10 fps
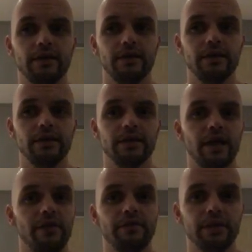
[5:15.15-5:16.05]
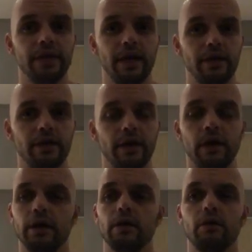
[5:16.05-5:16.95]
this every day,
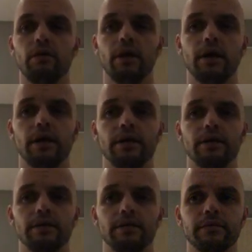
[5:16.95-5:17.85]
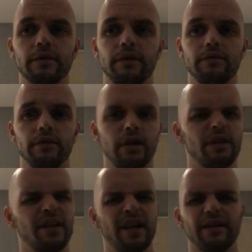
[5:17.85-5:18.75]
you know. And if
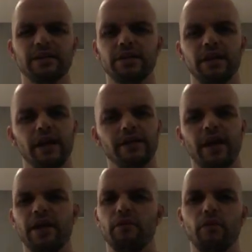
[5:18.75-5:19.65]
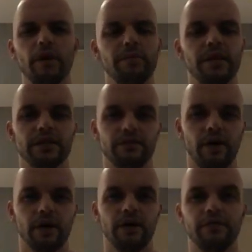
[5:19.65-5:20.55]
they are jacked and ripped as
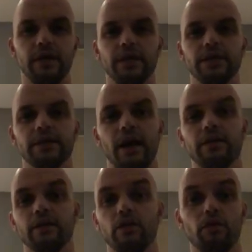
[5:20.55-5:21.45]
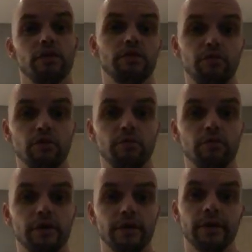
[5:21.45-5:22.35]
fuck, if they decide to go to the
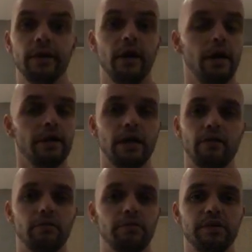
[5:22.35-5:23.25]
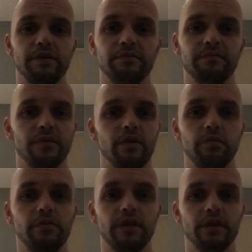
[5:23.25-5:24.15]
bodybuilding, they'll be
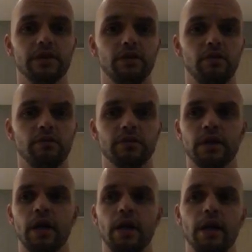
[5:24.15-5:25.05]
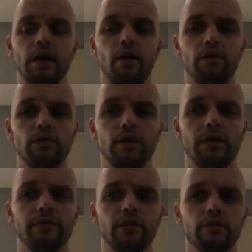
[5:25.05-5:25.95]
winning shows. Or you
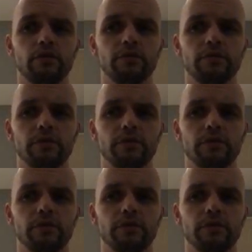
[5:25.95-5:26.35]
have those,